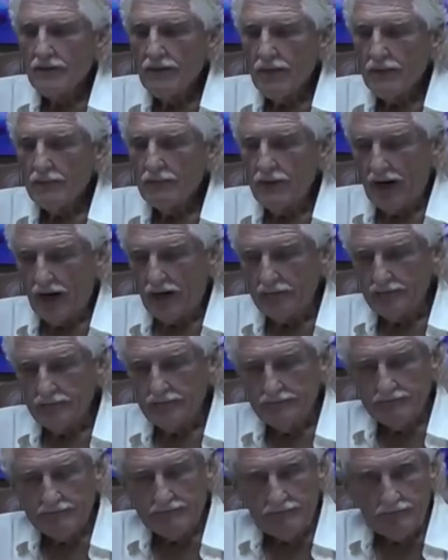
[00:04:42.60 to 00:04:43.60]
But
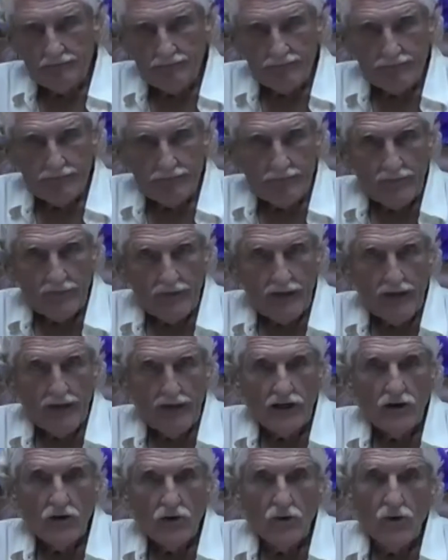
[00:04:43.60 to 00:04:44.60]

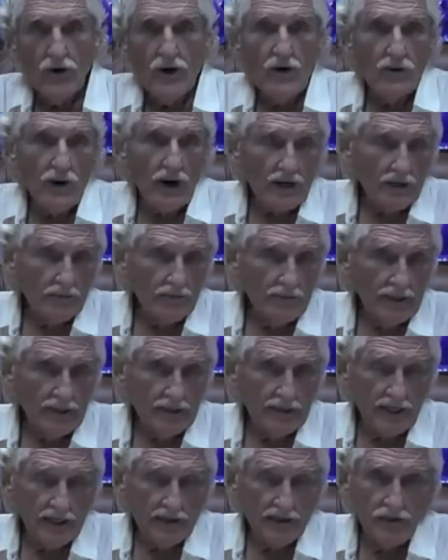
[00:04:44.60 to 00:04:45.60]
we
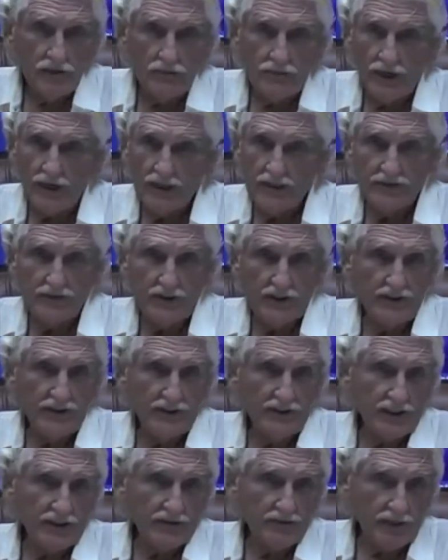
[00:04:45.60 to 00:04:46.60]
recommend that you breastfeed
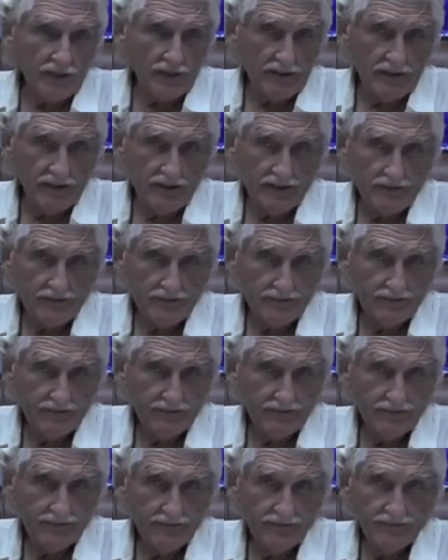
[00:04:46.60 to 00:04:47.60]
6 months.
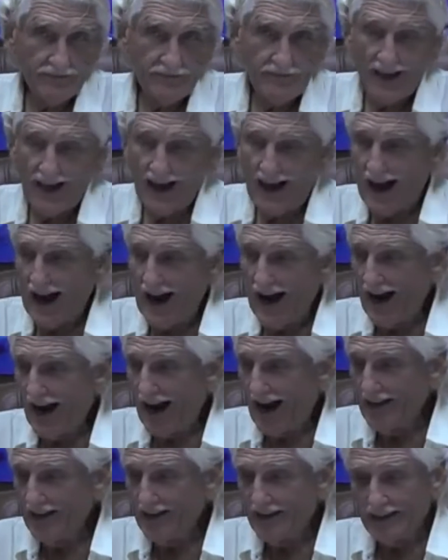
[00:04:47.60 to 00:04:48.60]

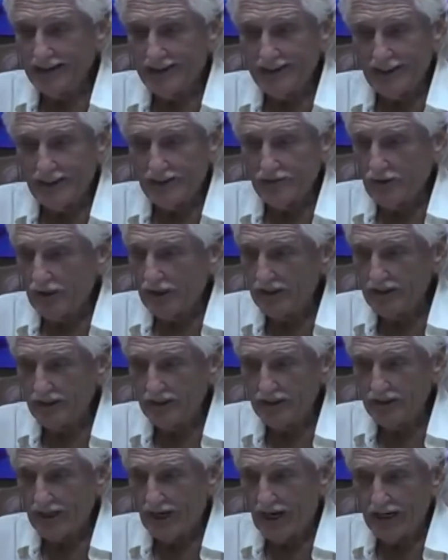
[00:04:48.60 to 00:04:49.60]
I think 6 months
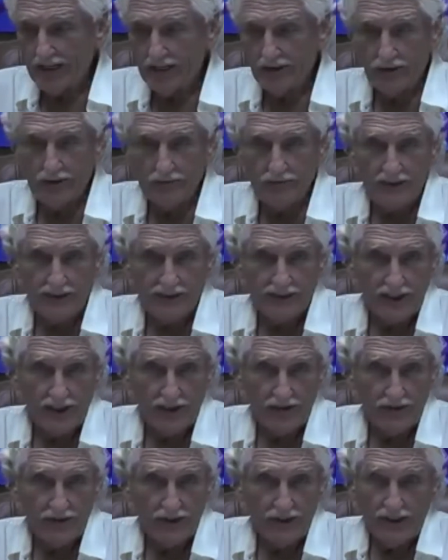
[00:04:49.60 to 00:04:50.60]
is adequate
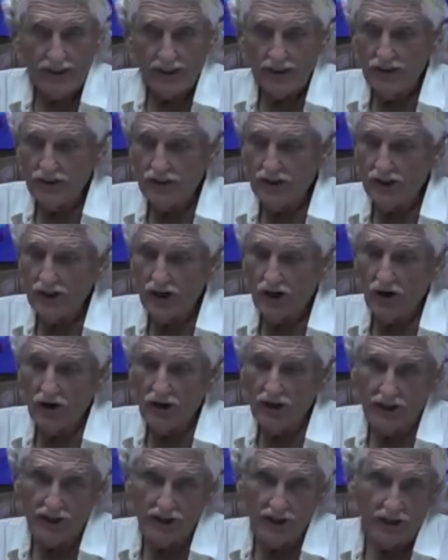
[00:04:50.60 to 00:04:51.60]
myself. You can go a
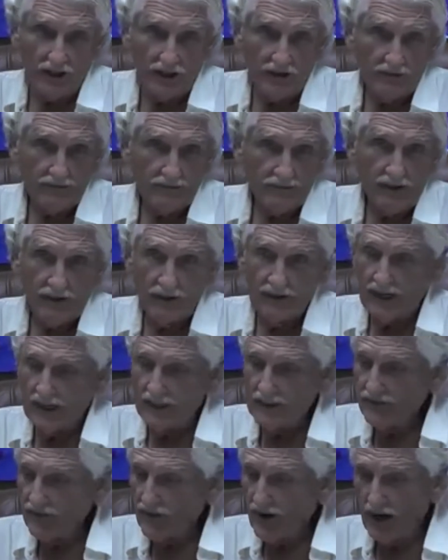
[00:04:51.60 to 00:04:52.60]
year, and
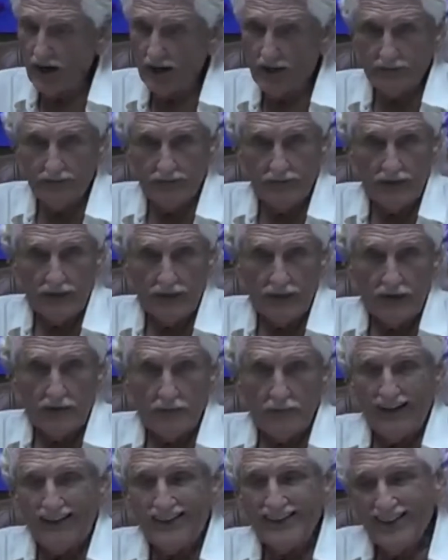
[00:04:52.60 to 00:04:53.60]
that's fine.
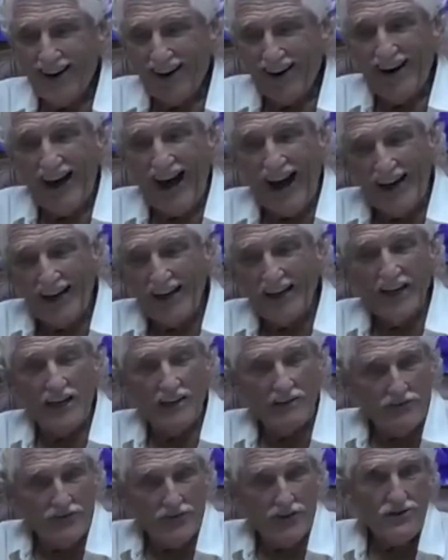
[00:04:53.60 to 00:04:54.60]
But start adding
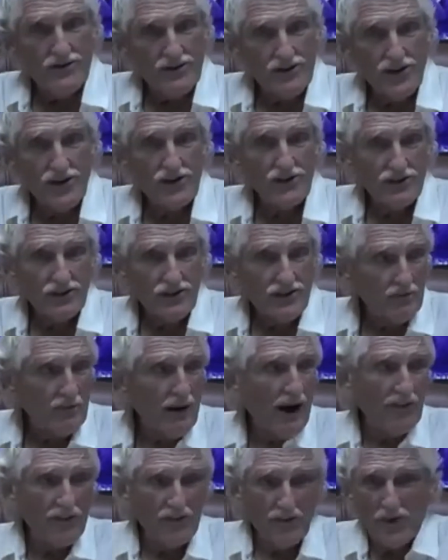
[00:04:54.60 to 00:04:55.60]
in fruit juices
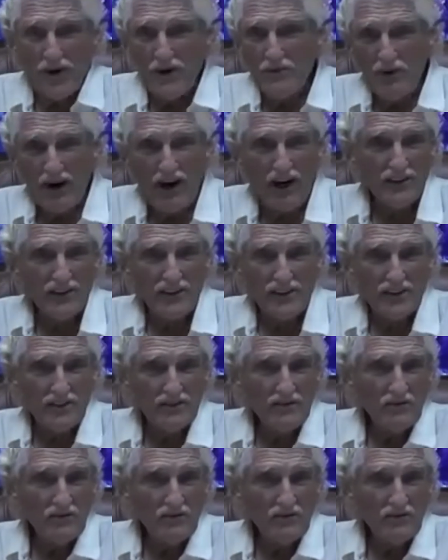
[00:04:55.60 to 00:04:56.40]
about 3 months.